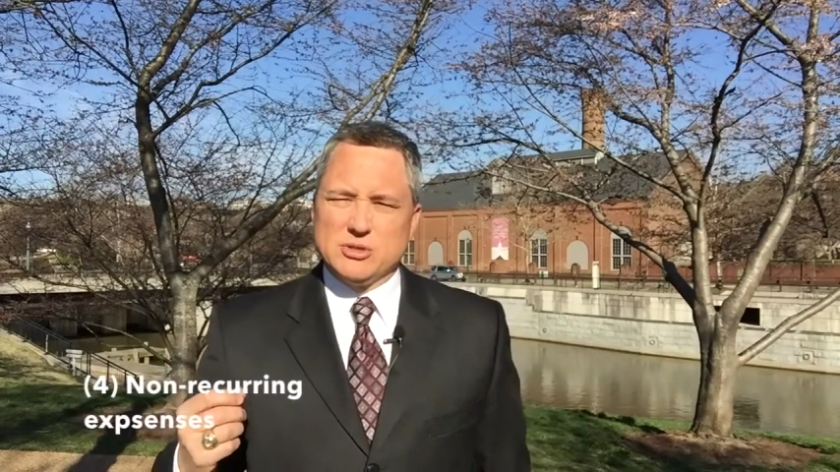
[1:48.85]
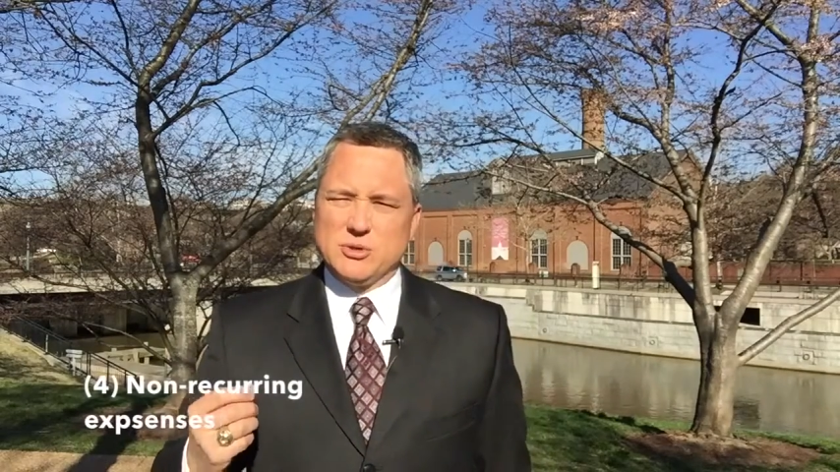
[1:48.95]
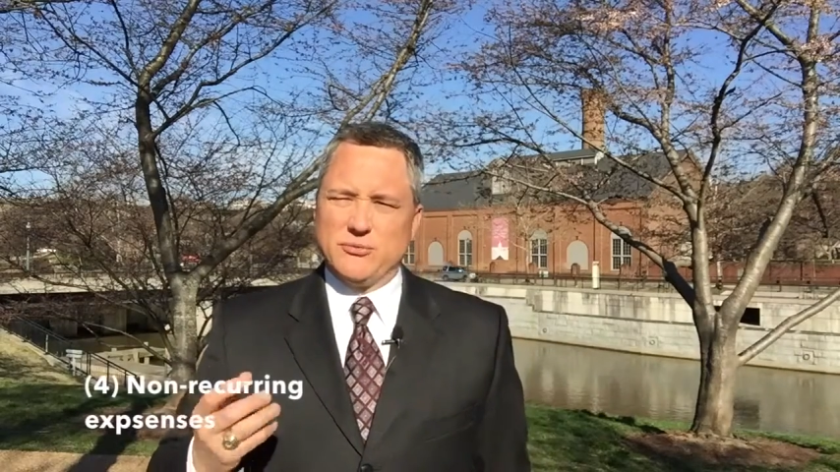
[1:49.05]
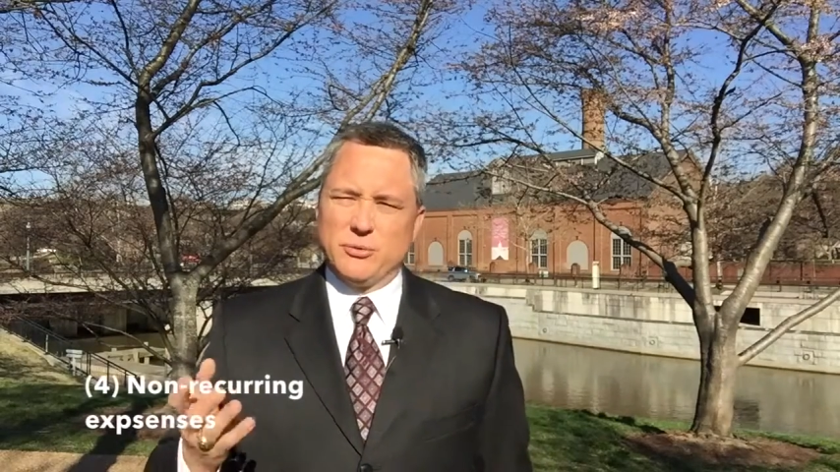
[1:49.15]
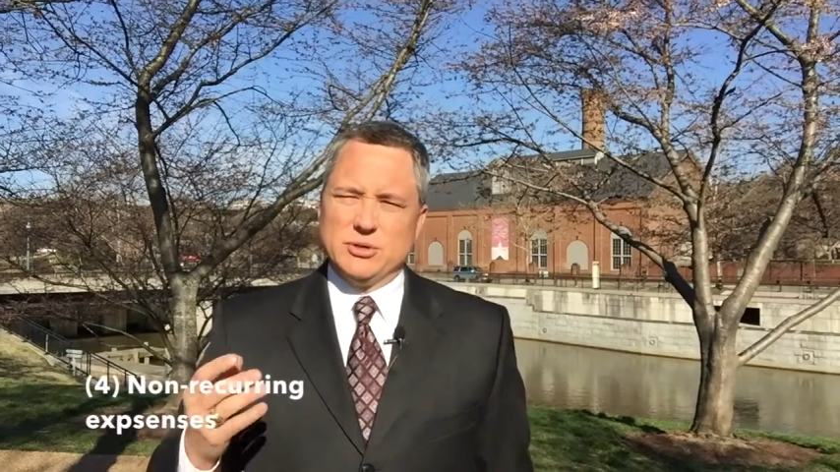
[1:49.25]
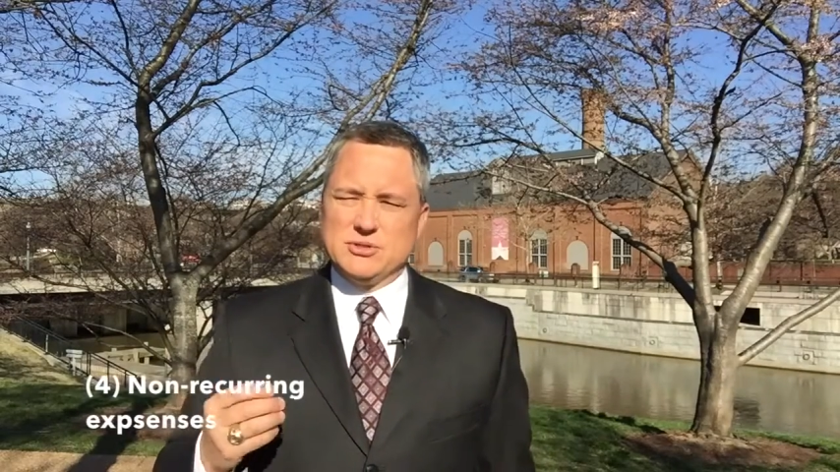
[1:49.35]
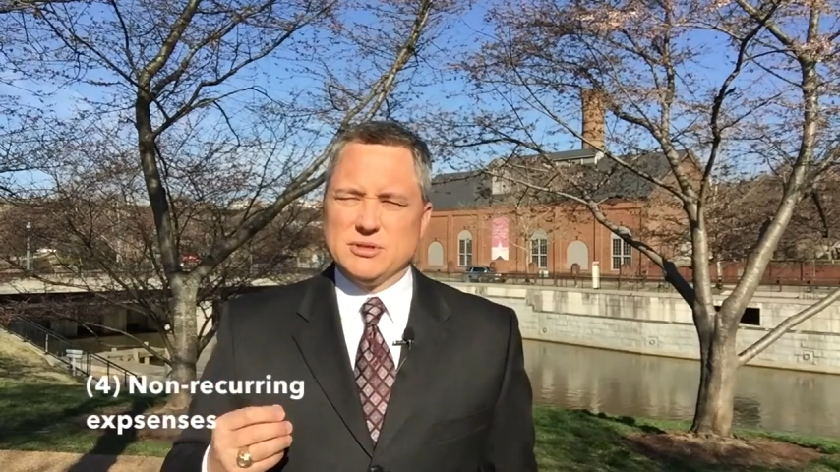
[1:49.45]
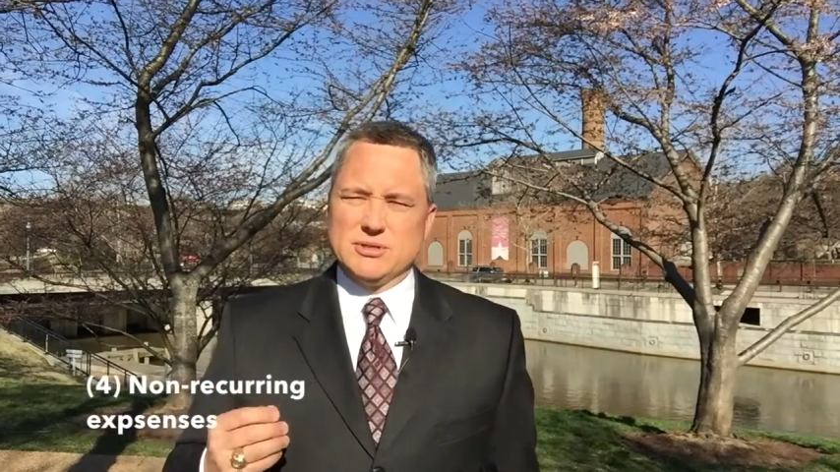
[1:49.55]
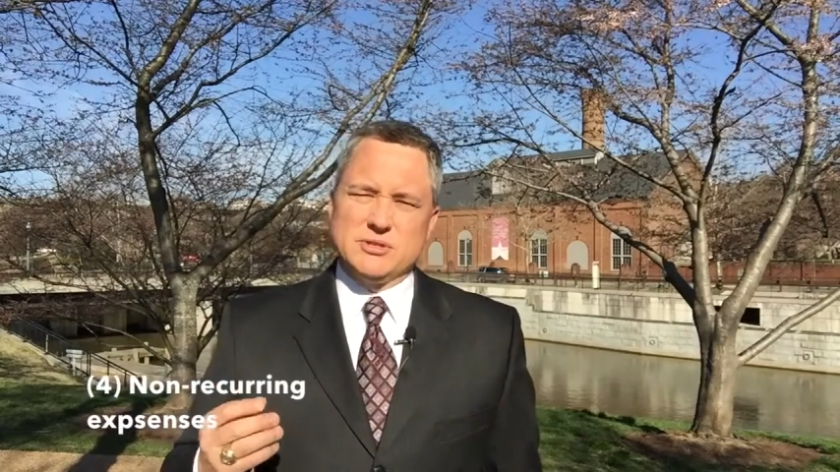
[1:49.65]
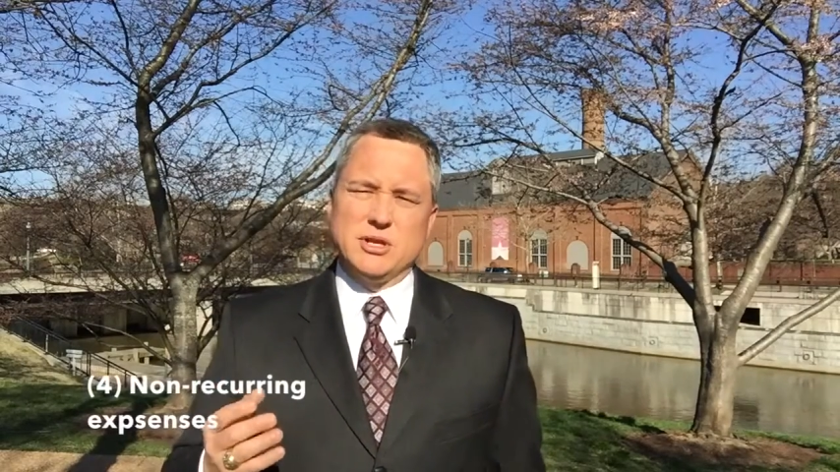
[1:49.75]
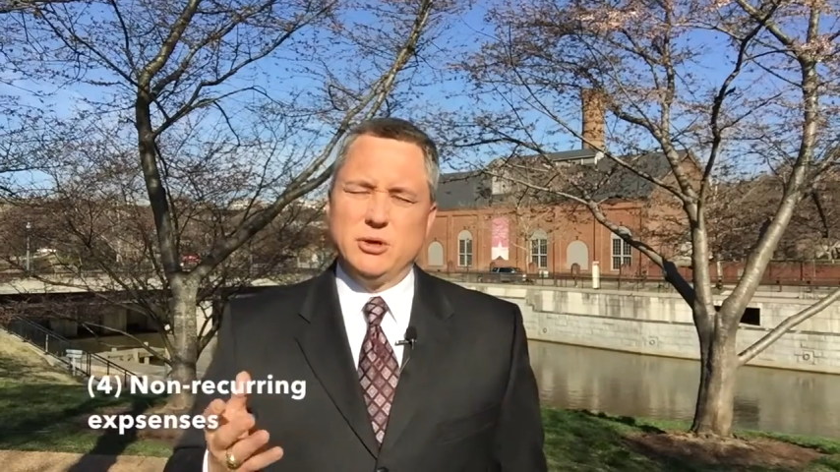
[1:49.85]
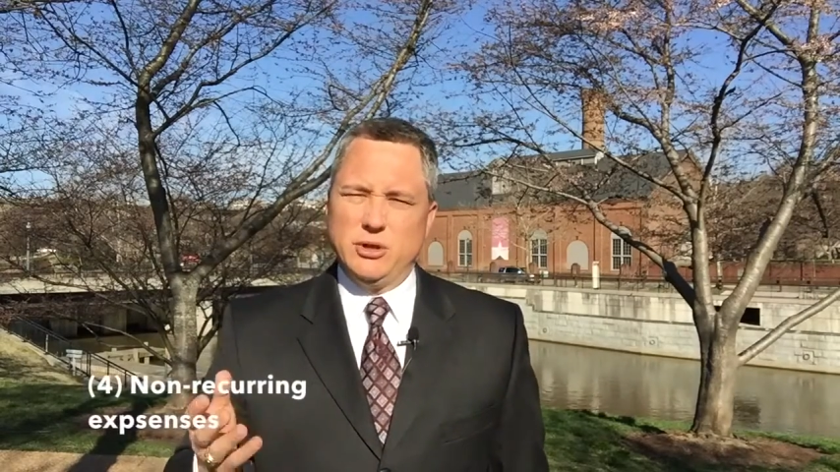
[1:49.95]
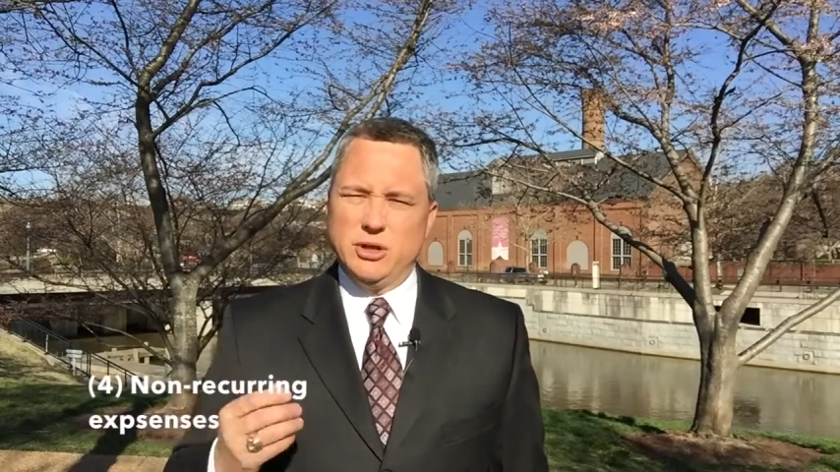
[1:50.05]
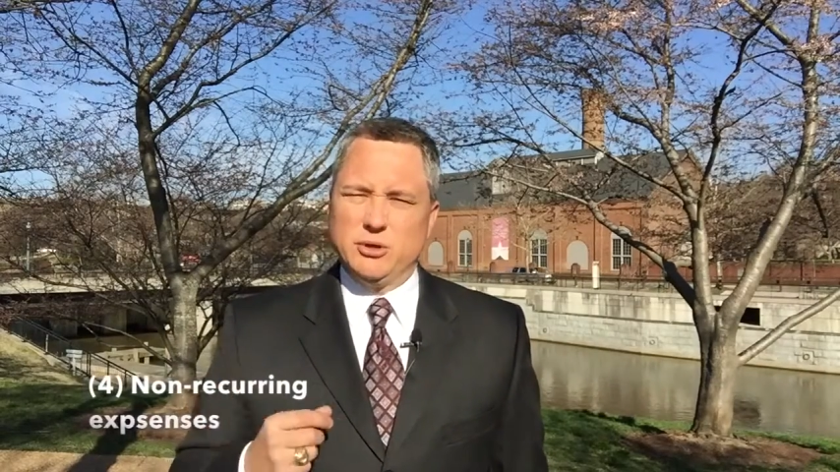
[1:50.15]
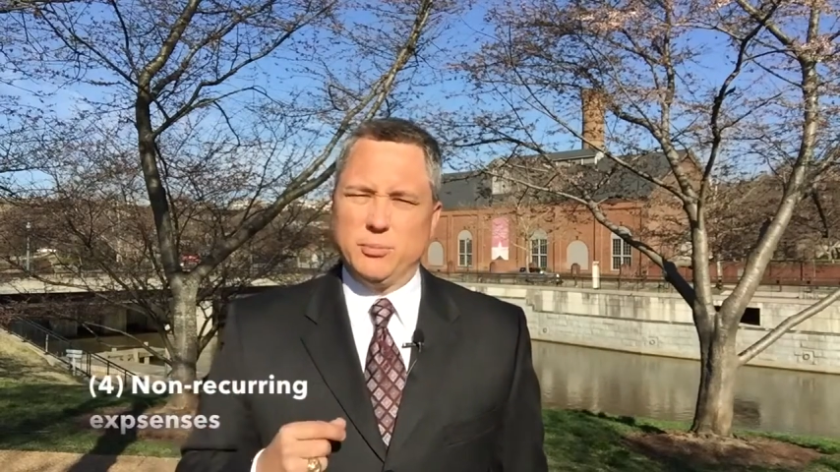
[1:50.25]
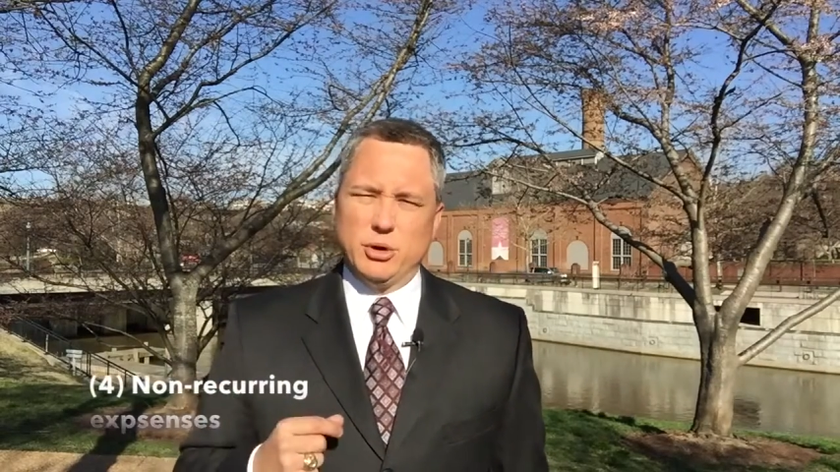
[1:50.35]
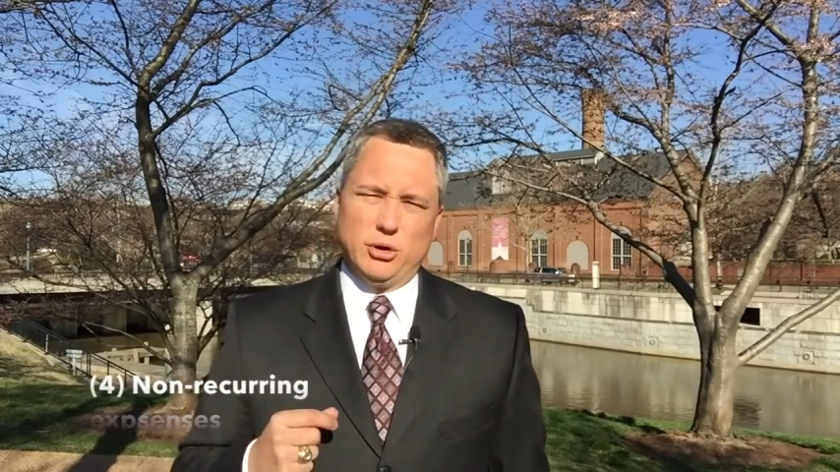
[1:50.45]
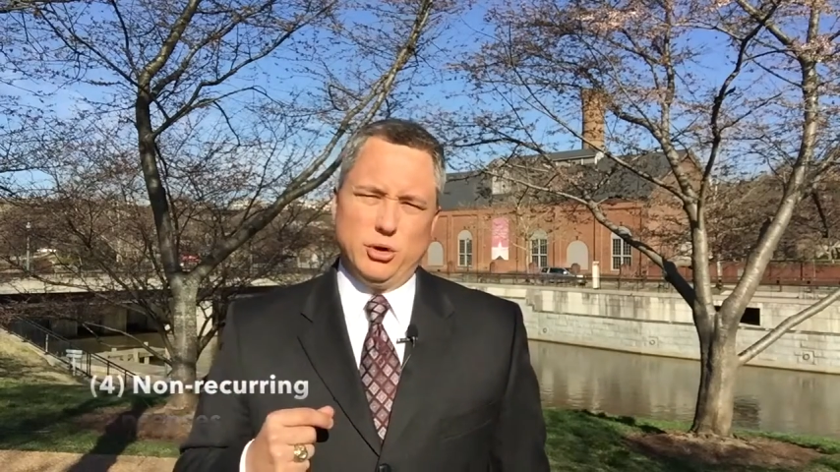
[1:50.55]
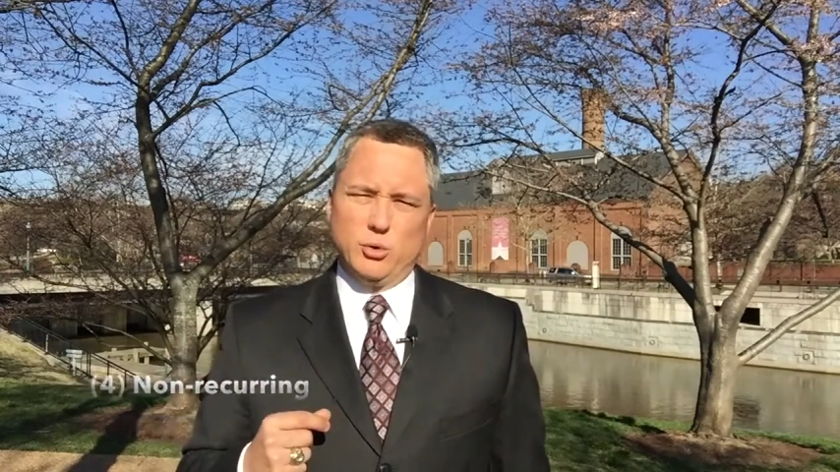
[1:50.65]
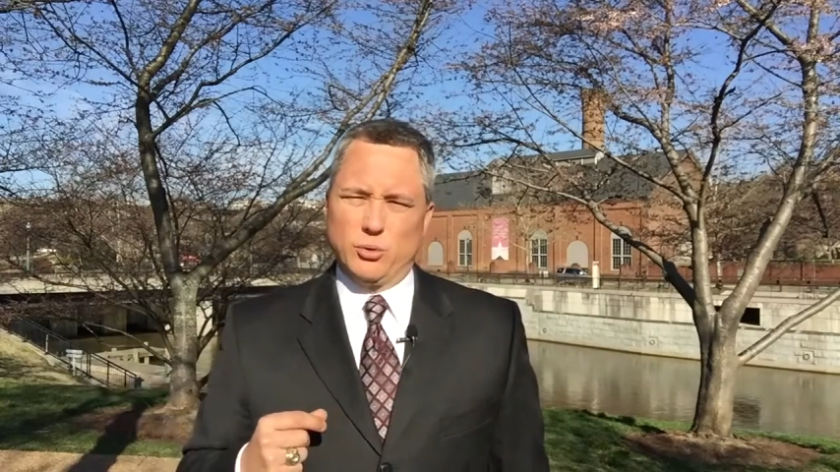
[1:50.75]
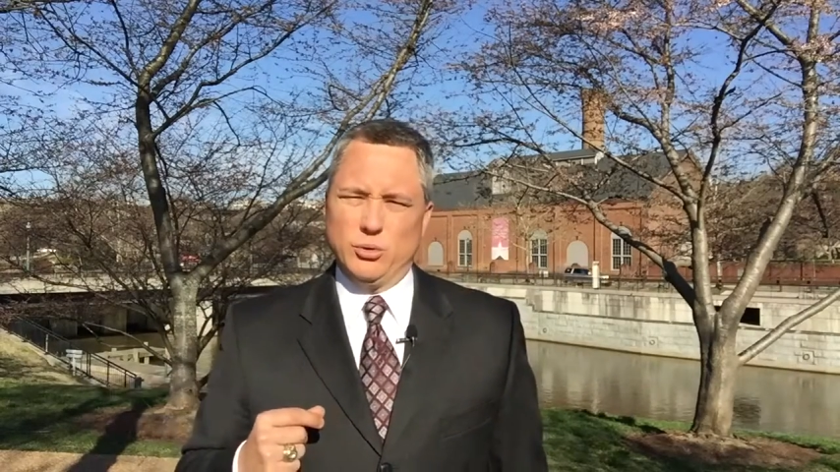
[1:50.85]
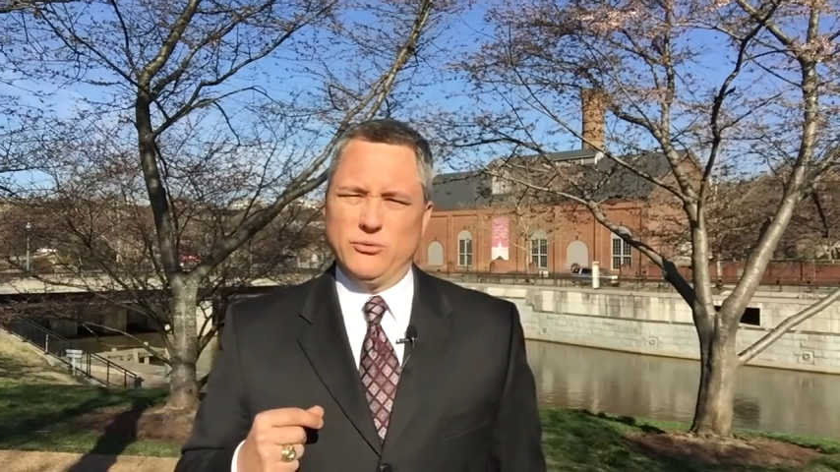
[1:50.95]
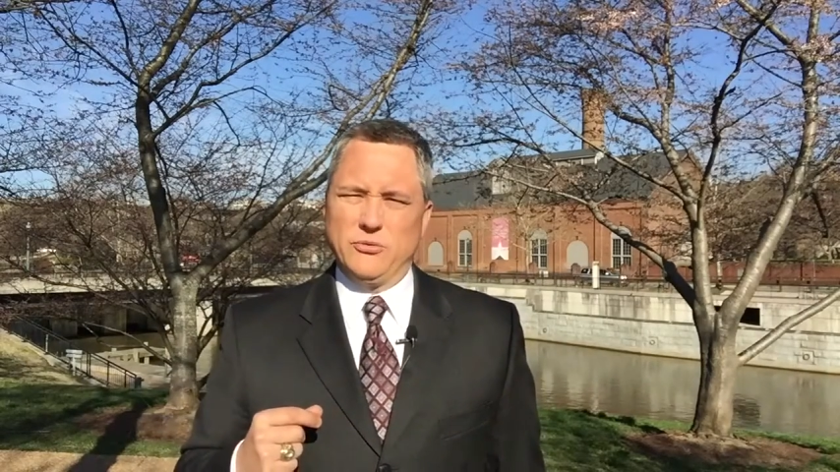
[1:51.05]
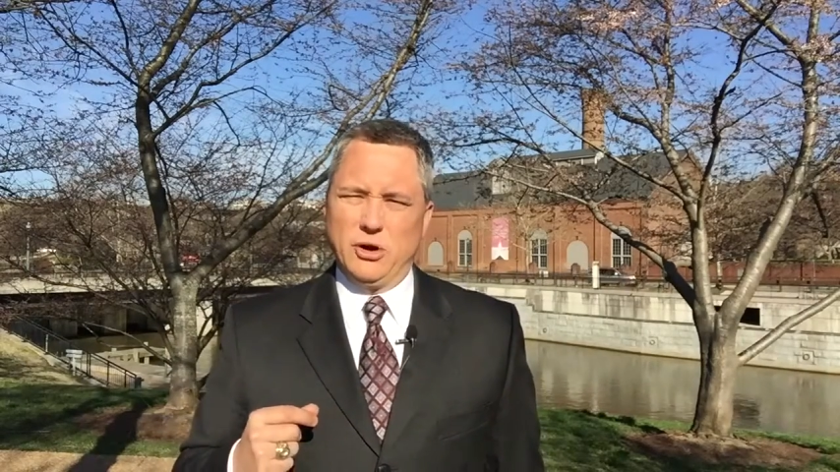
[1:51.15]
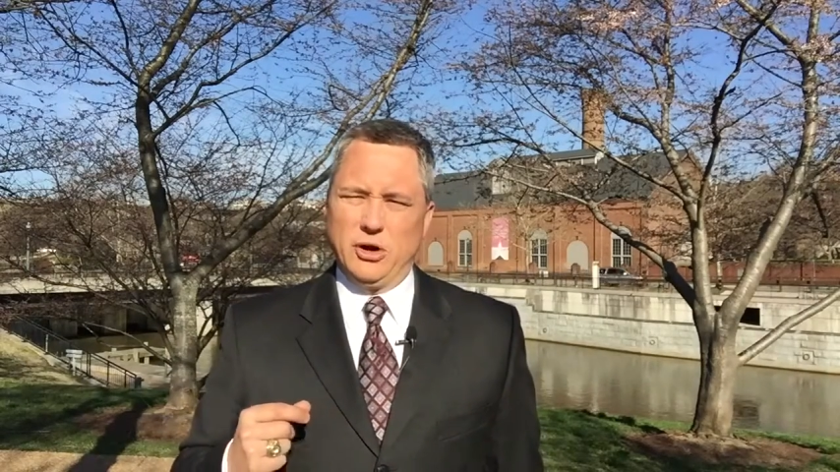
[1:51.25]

So for instance, let's say you needed to put a new roof